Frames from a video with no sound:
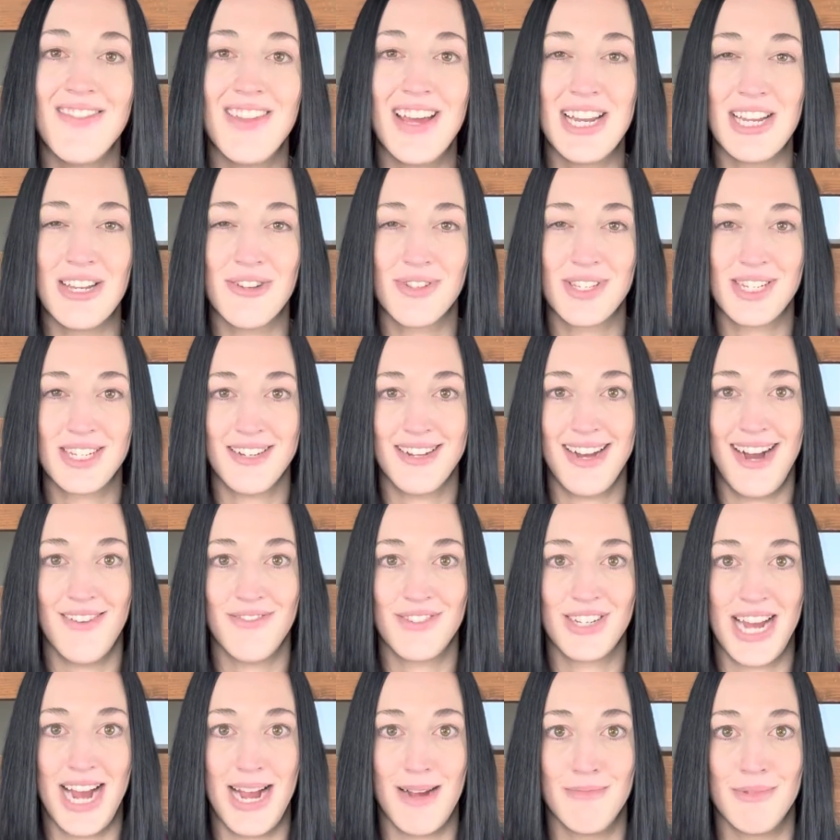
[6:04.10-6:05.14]
then you still have
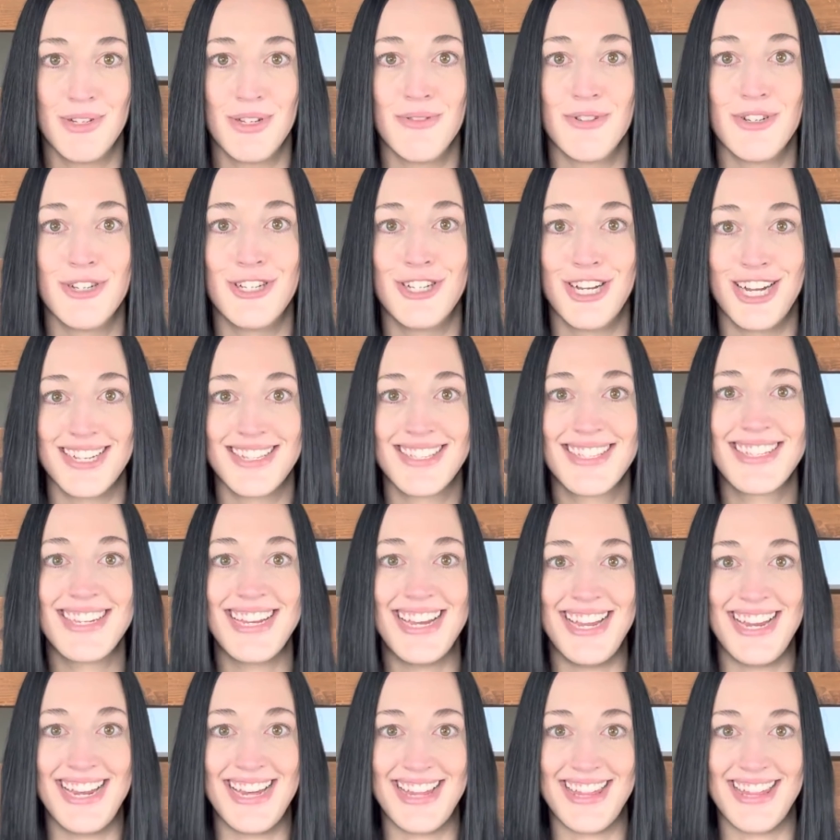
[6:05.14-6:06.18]
time to adjust
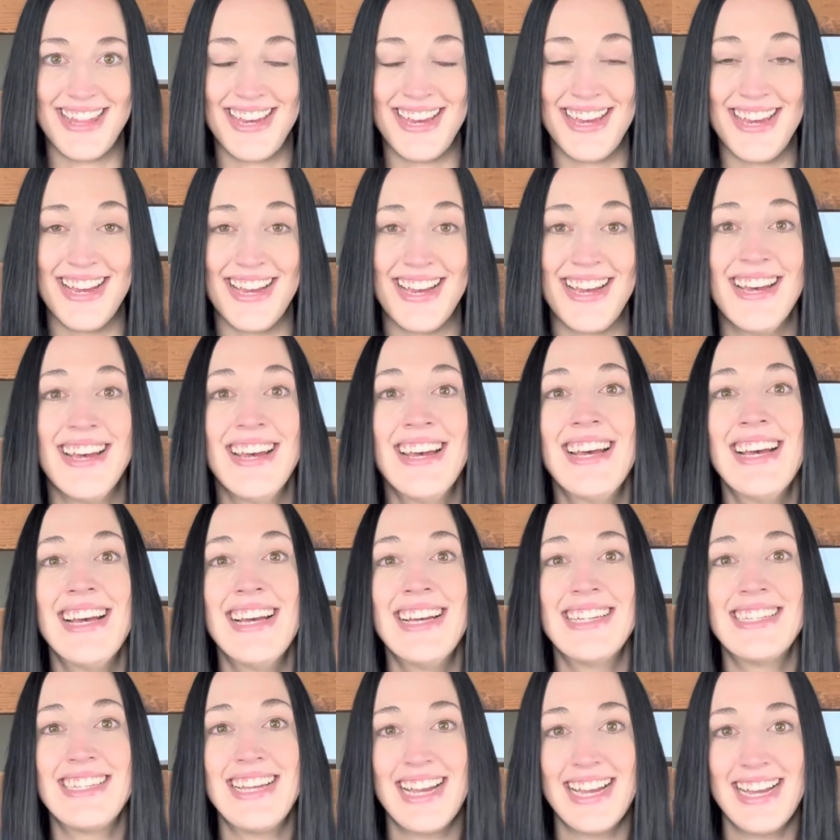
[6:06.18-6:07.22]
anything,
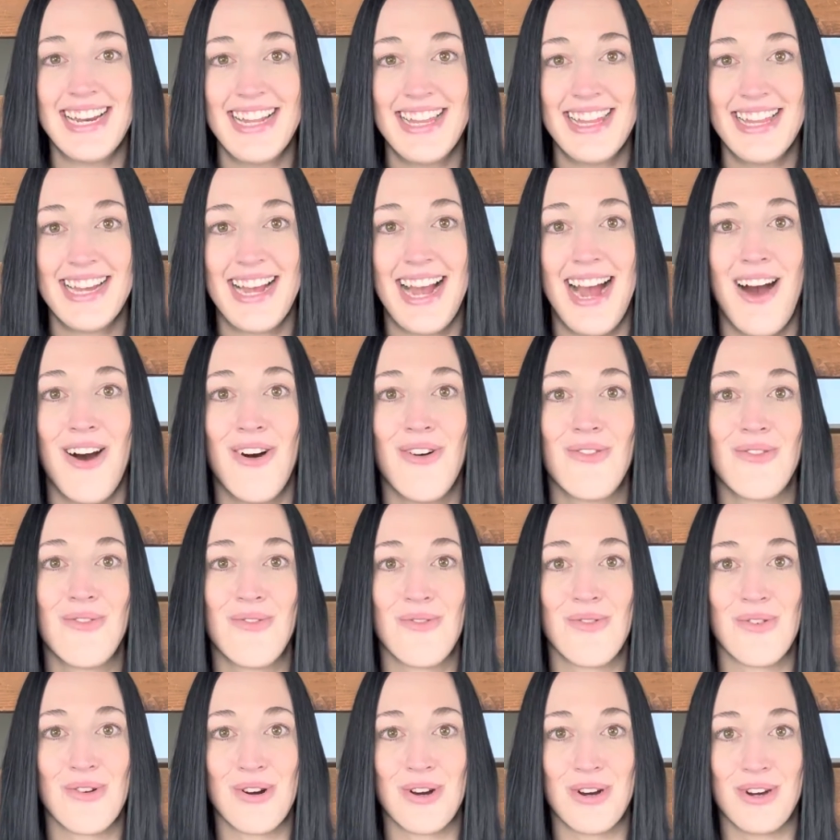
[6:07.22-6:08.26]
take anything out,
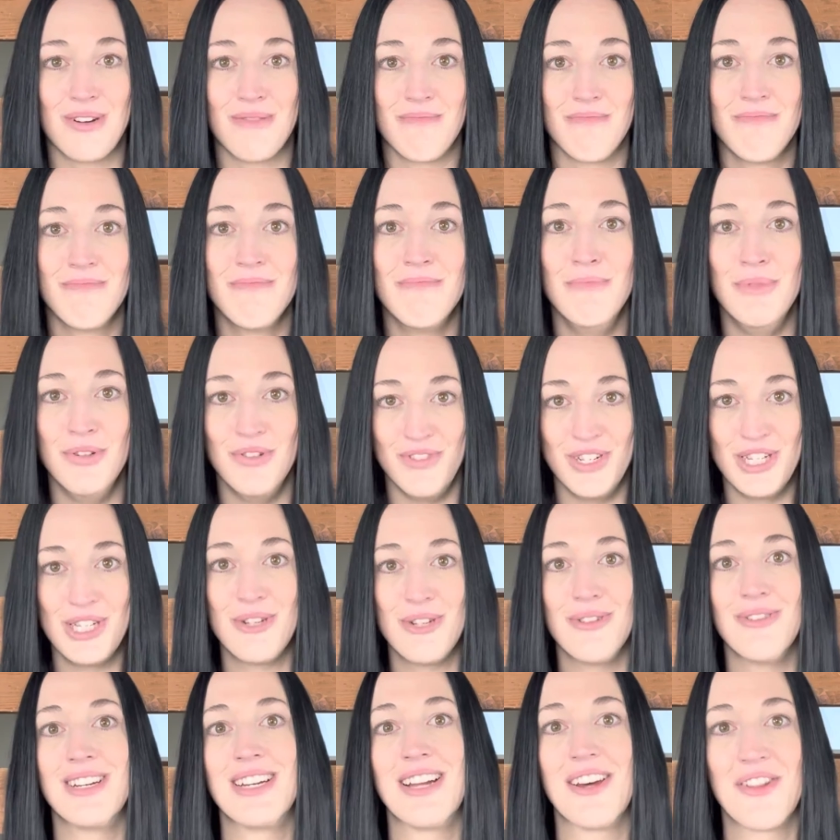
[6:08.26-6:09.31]
or move it
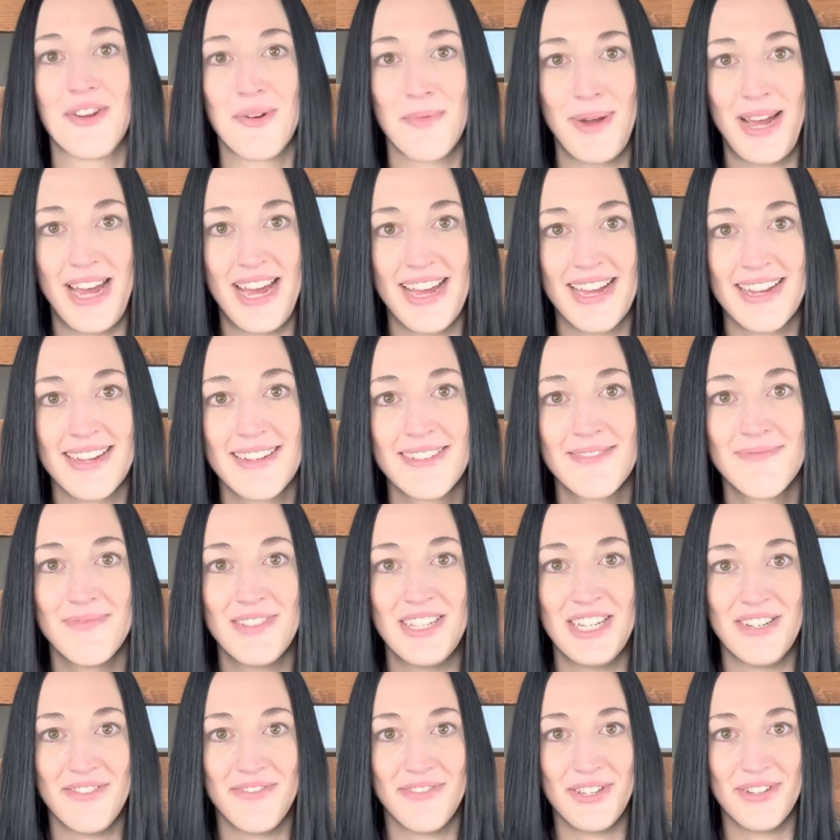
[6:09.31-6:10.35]
to another bag
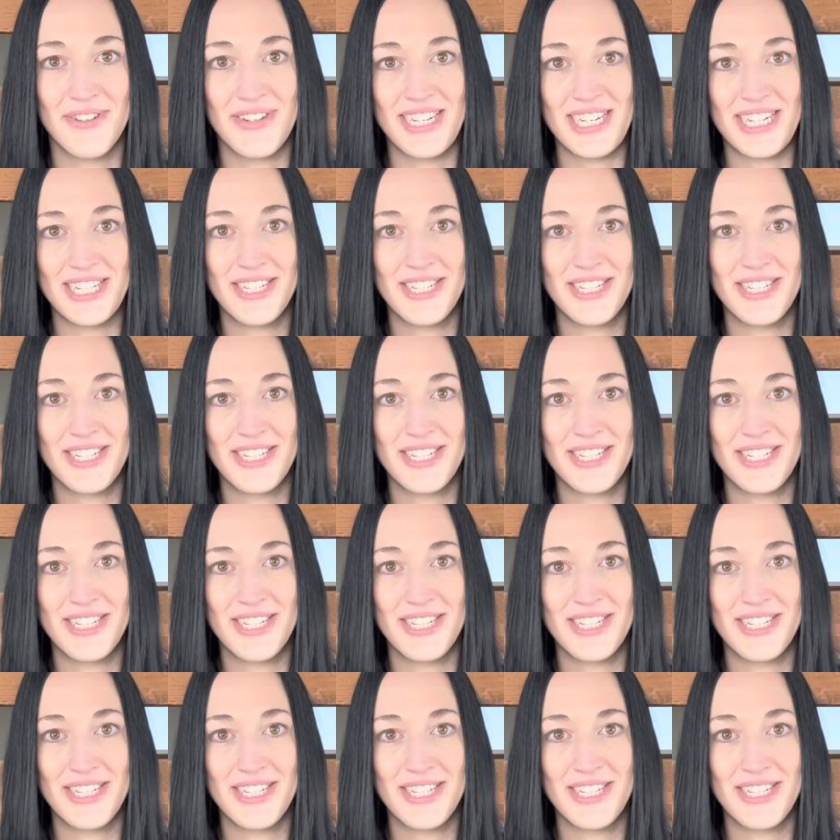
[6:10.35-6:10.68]
if you need